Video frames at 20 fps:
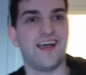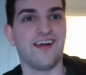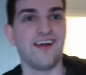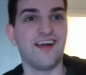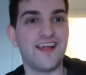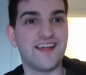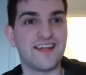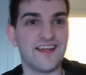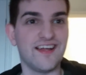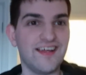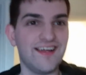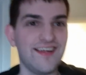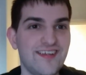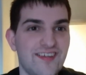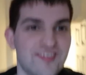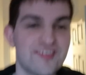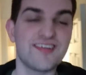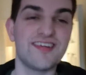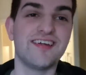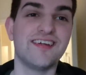Alright
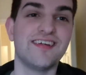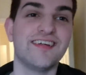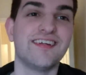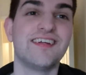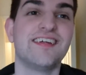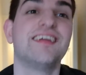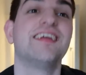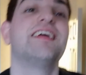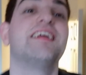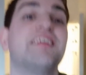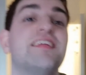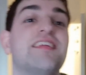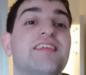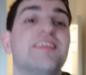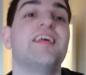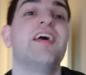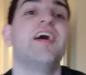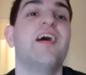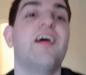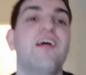guys,
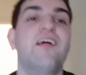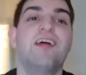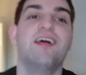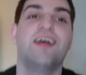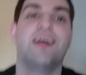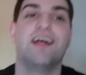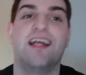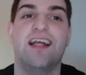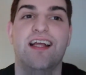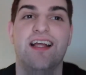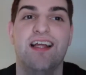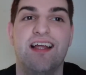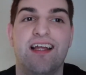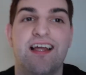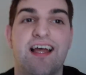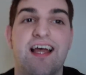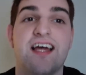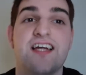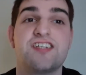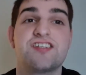so
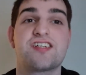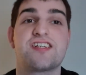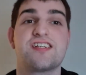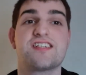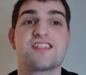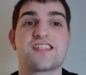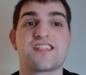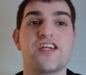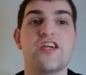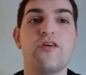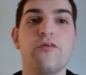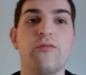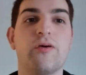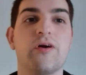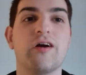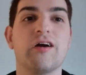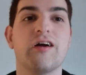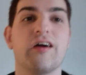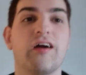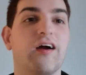as you can see
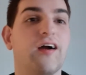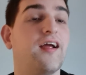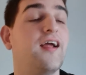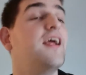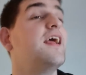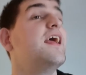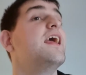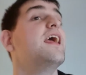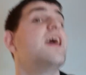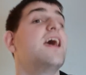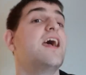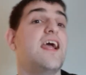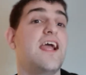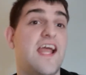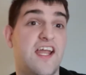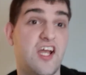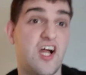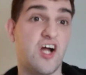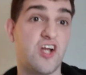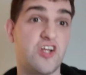we're
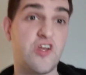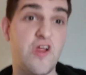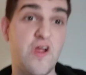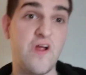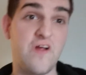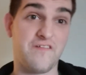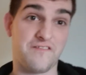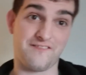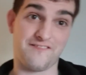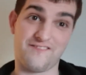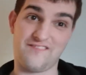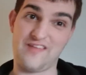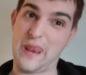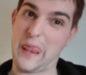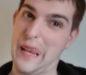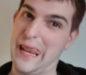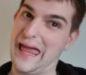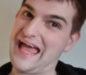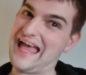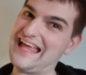in our new
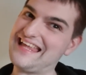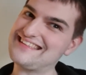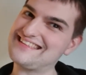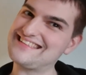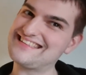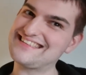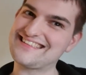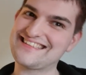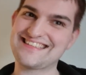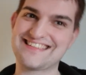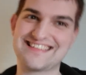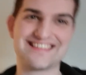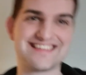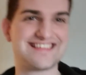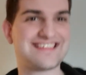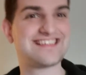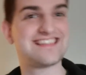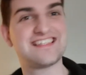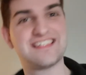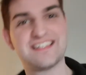flat
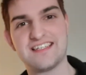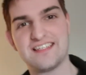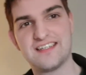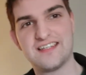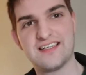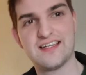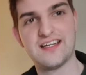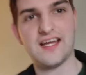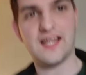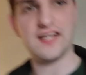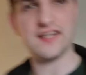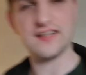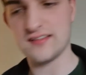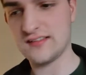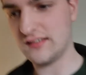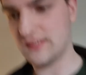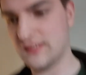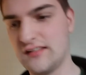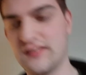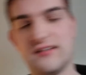
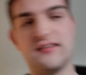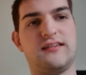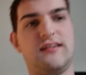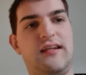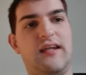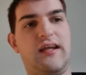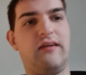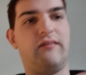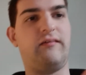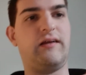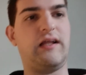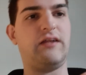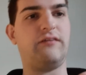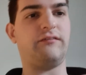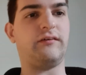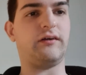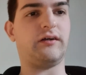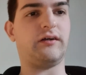and uh, yeah we've